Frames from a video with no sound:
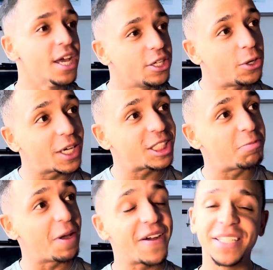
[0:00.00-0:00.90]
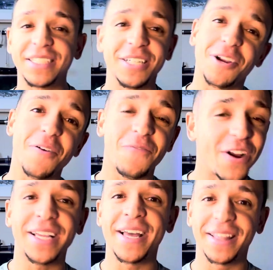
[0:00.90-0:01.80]
to experience in your
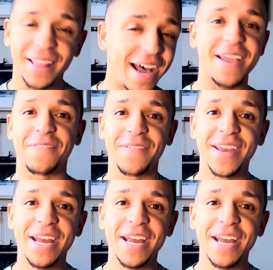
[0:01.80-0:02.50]
freaking life.